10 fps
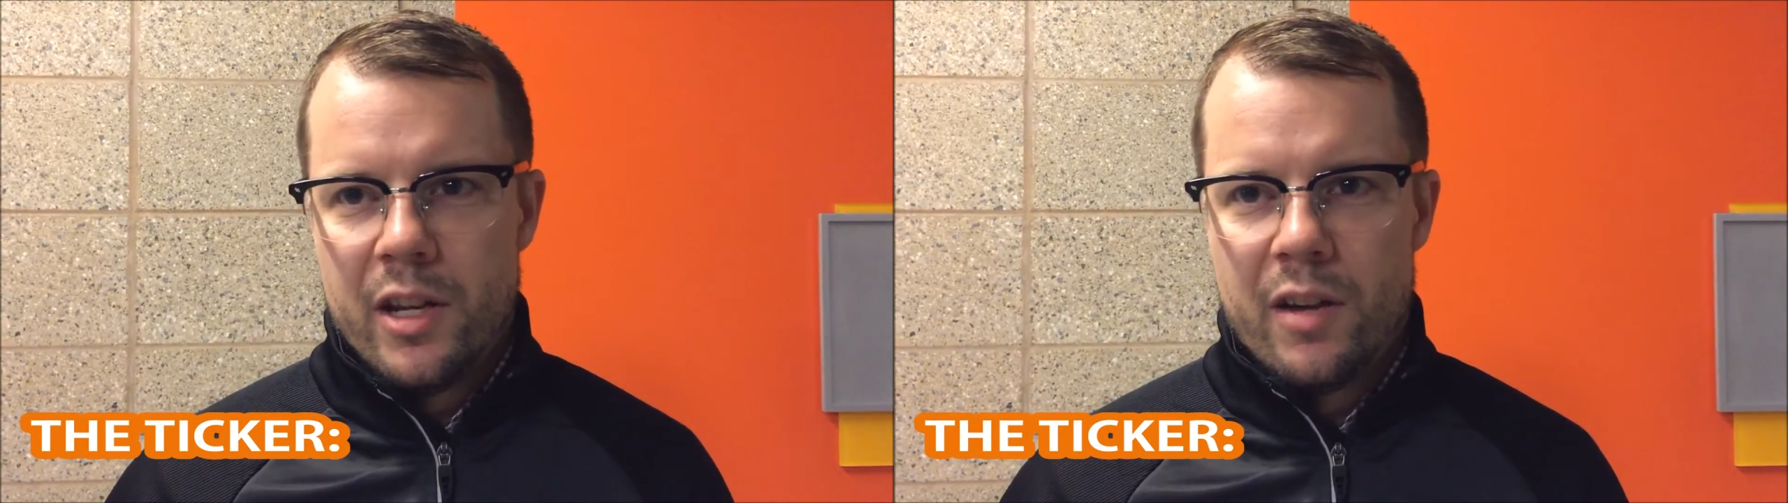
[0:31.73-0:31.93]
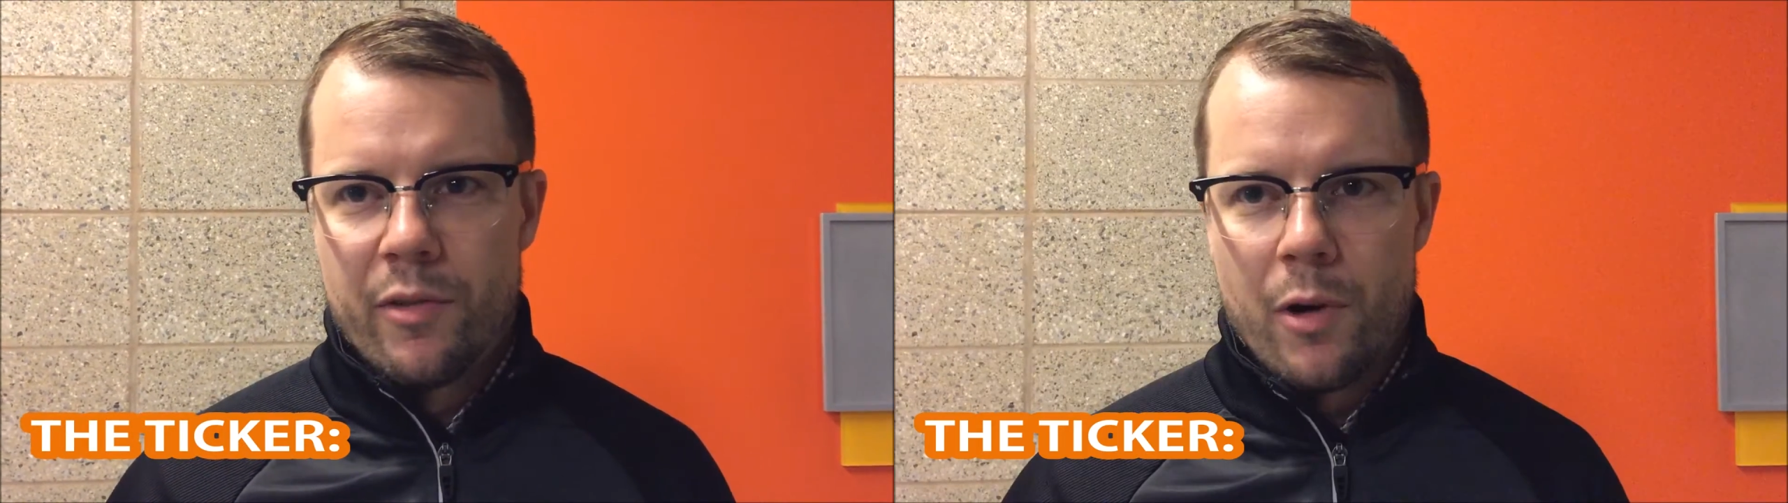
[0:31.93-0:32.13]

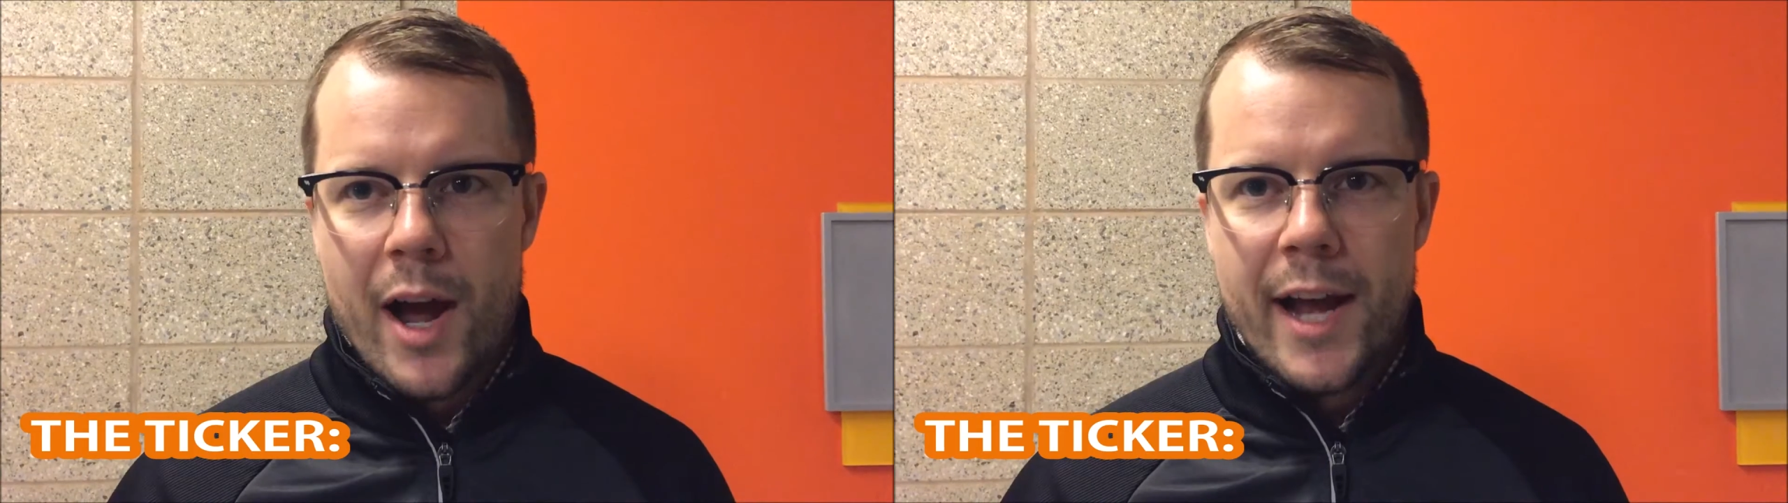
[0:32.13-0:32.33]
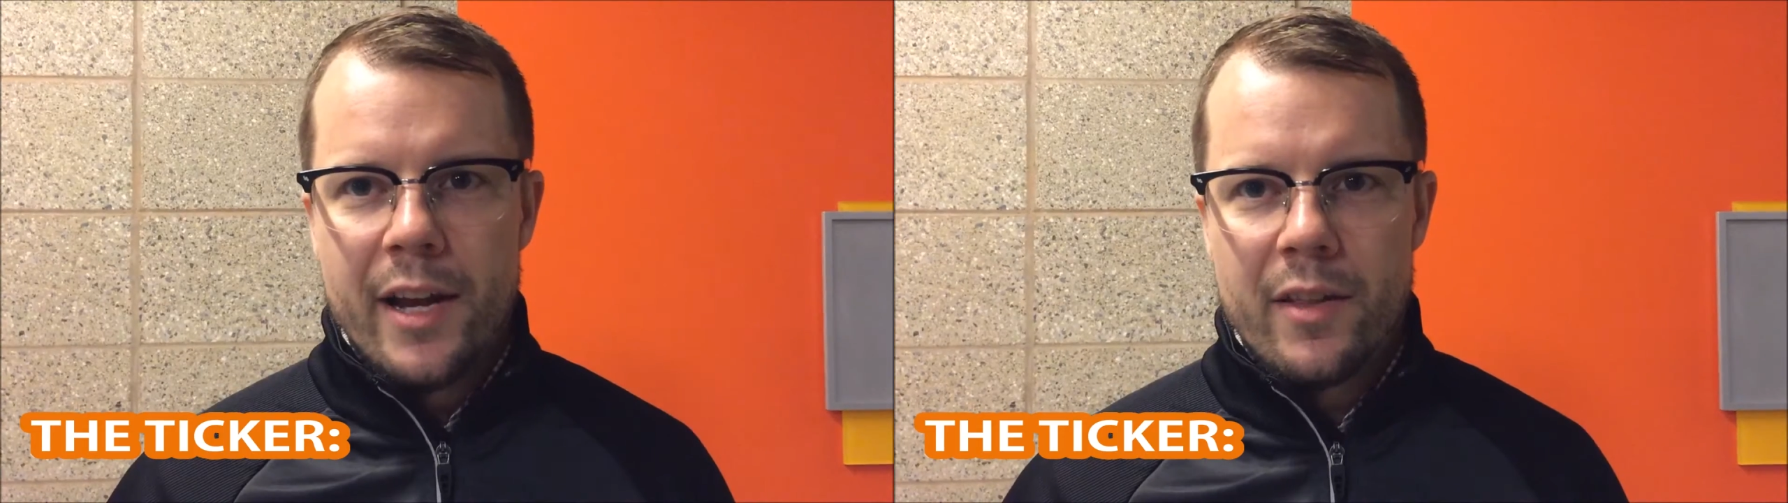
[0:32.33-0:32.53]
need a
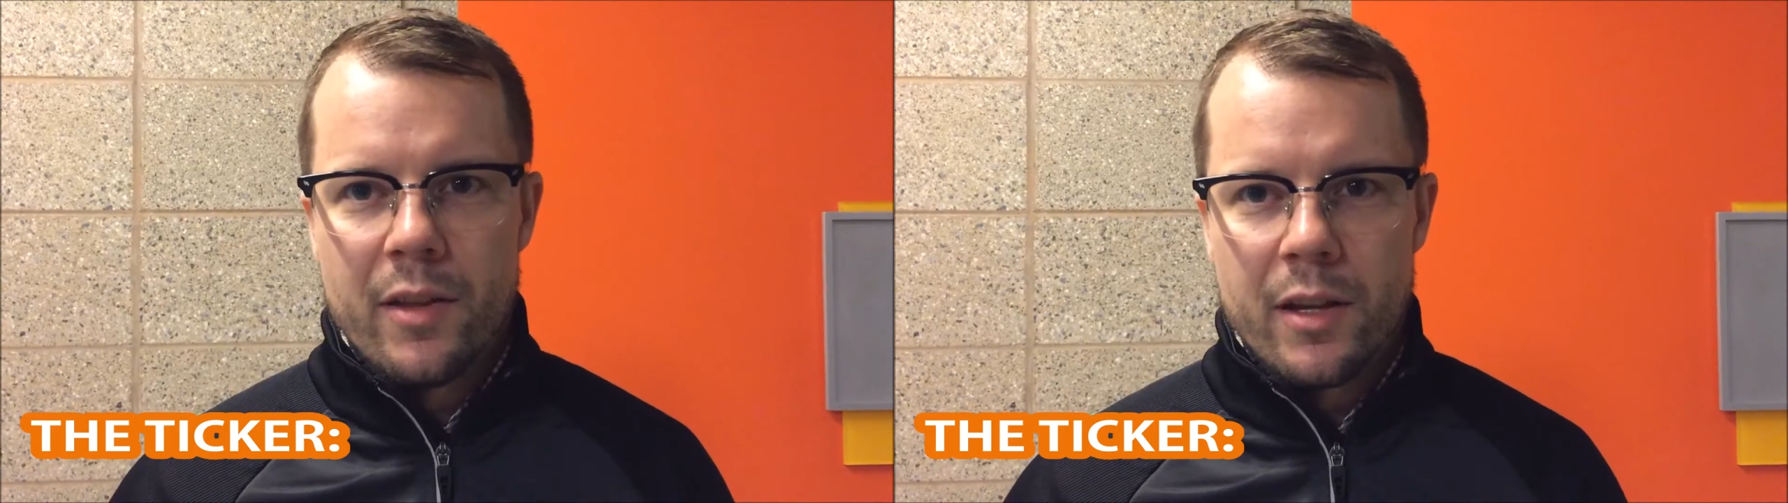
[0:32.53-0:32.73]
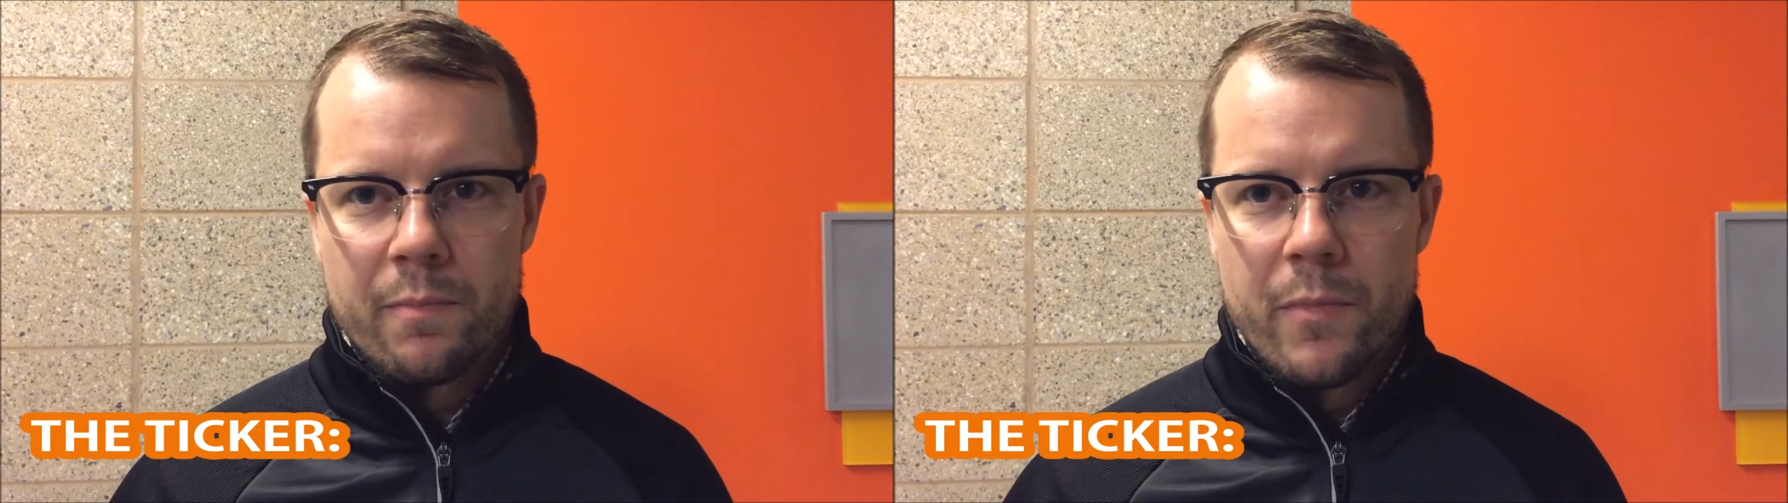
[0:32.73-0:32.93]
variety in
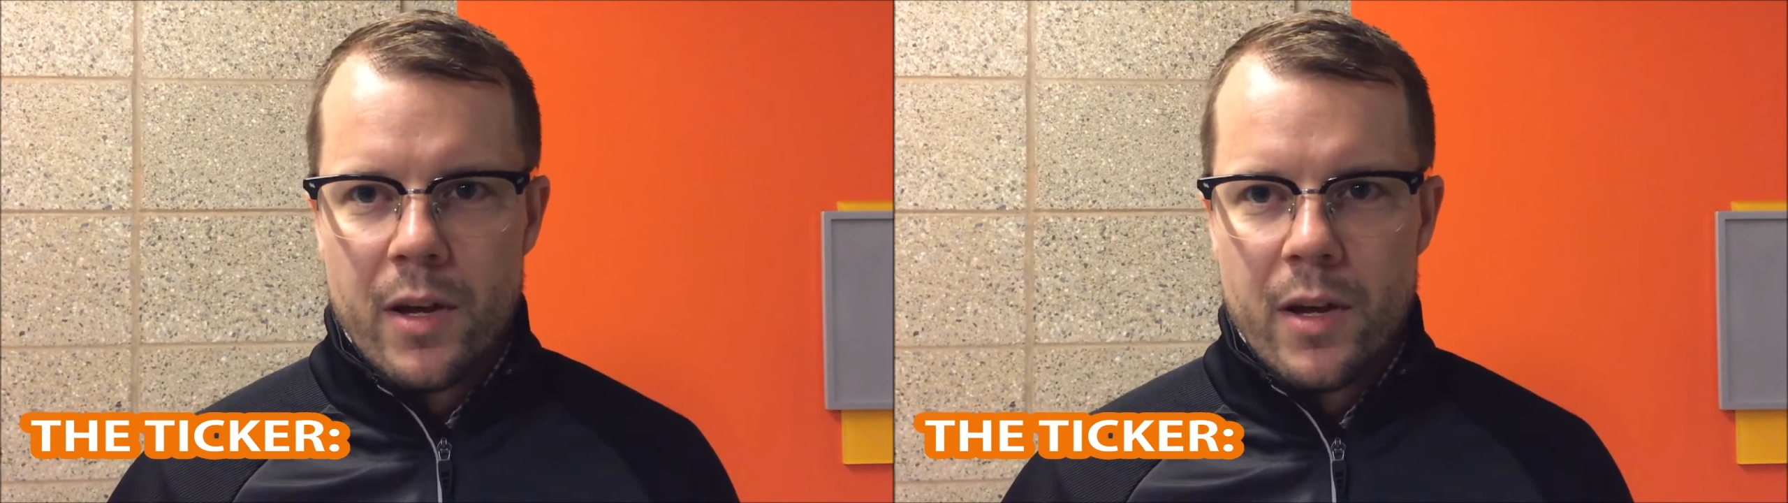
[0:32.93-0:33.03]
the